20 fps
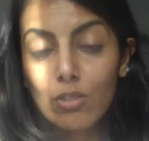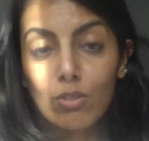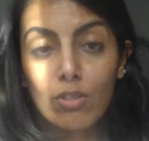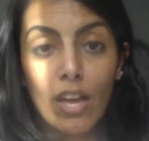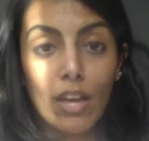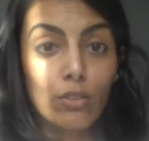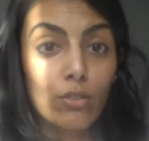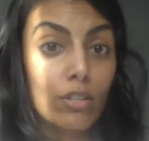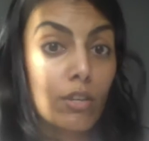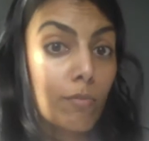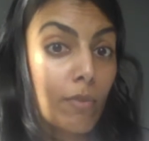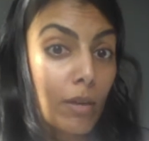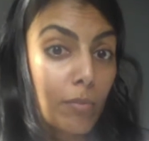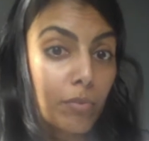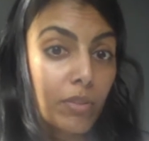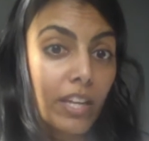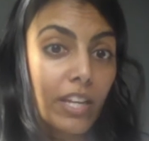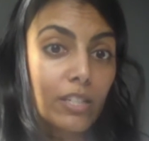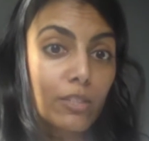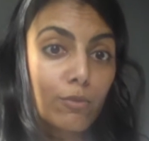so that you can
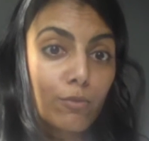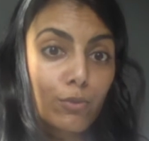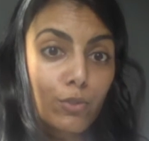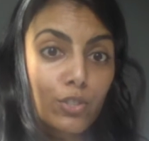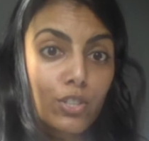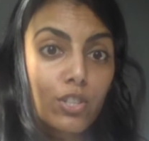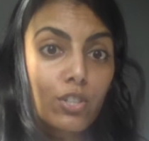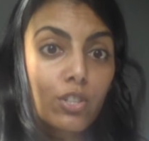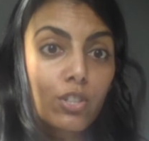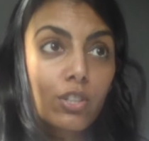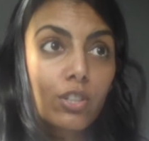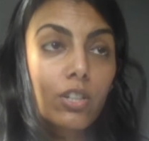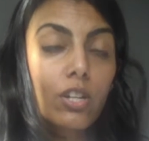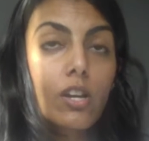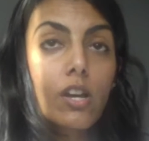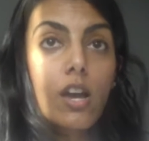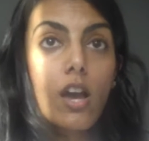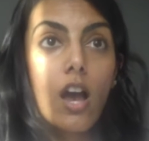make plans for dinner?